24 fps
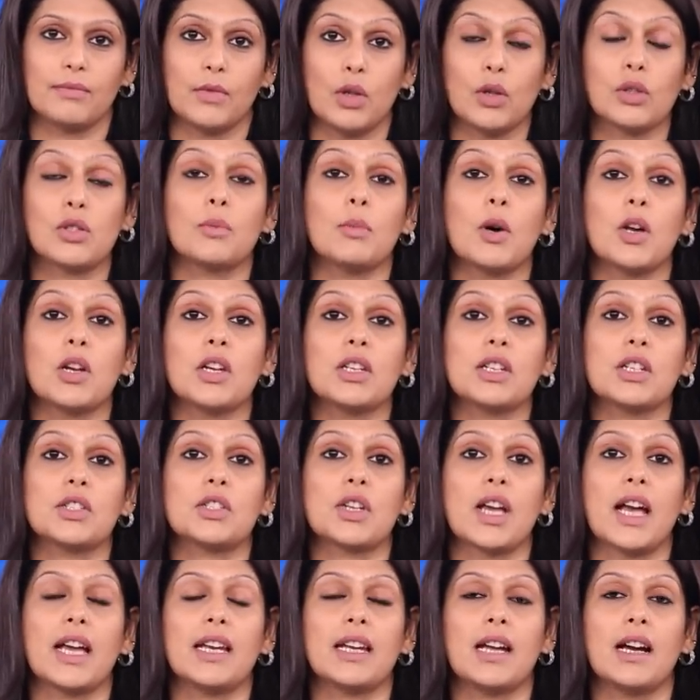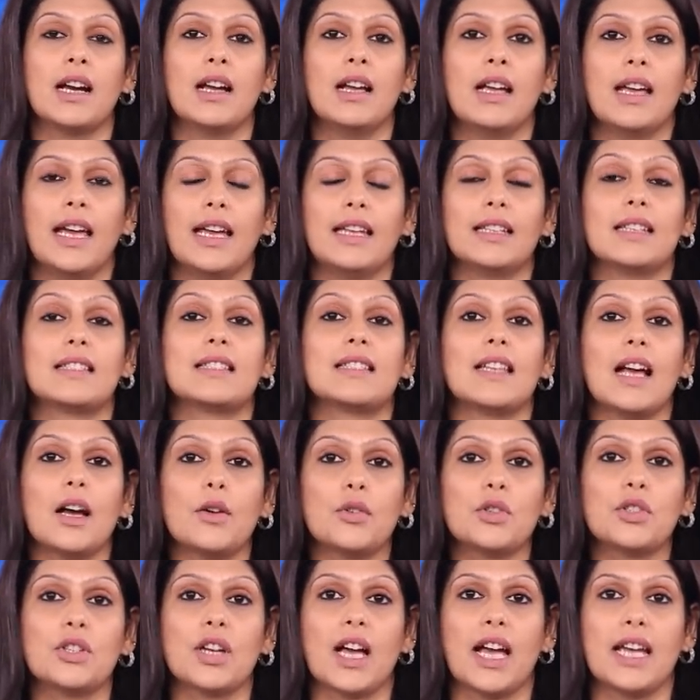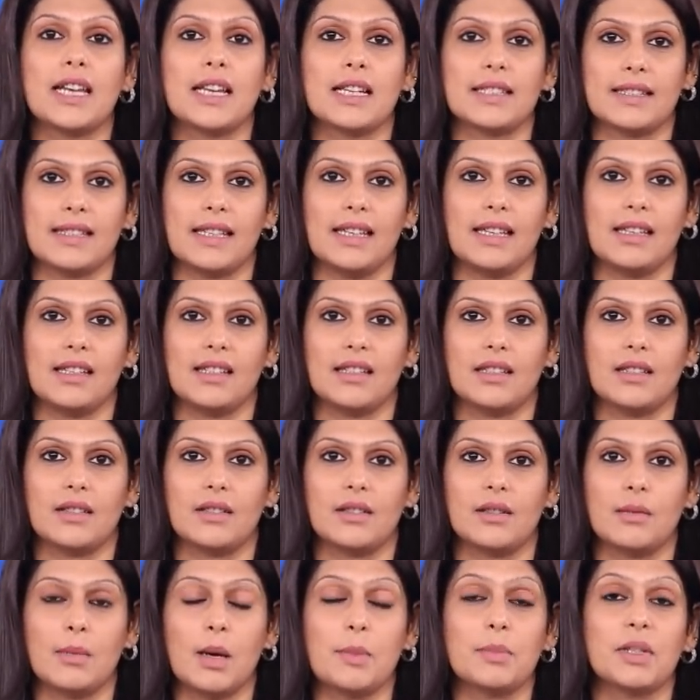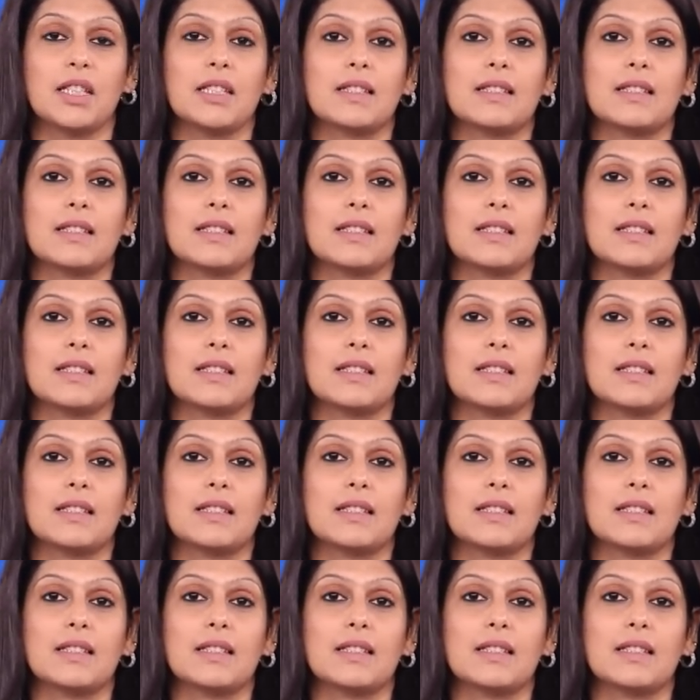Also monitor China in the South China Sea. Remember,